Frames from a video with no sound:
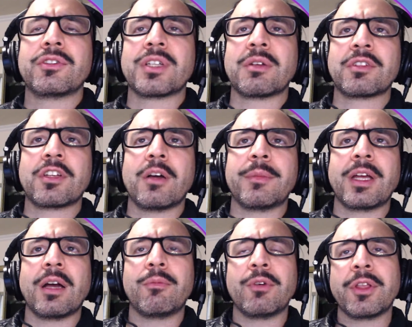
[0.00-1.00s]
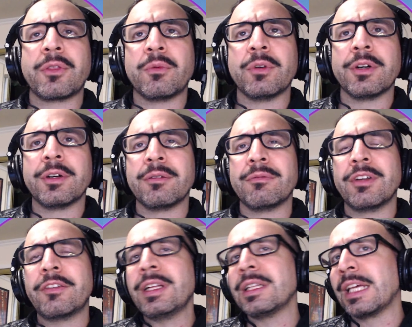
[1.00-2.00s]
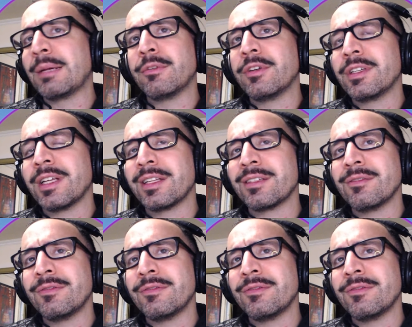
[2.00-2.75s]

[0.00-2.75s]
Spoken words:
I was coming up with were very labor intensive